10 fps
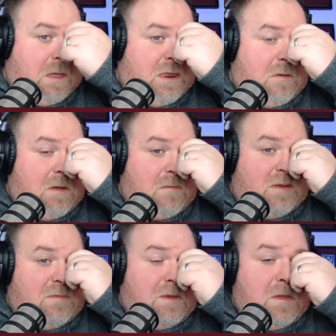Anyway,
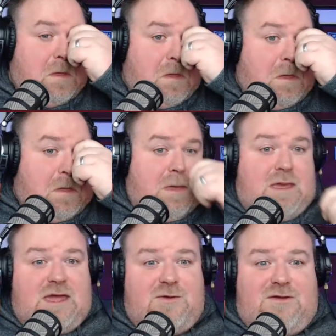must be
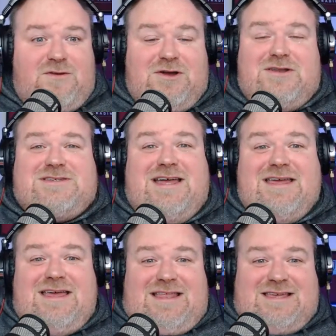anyway, regardless of that,
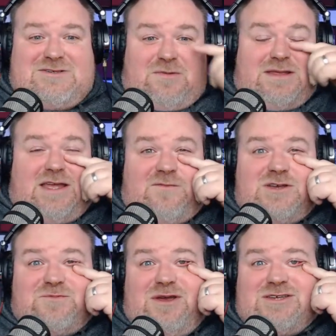let's talk about Dave
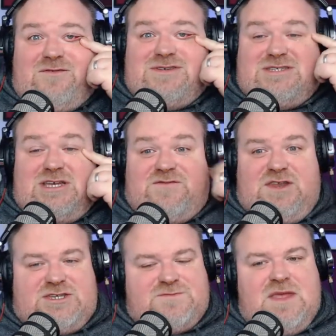Moyes' press conference. It's just
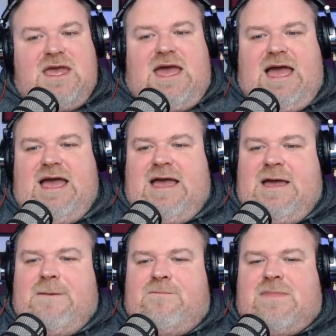finished.
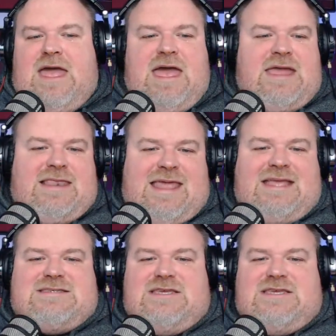Um, and let's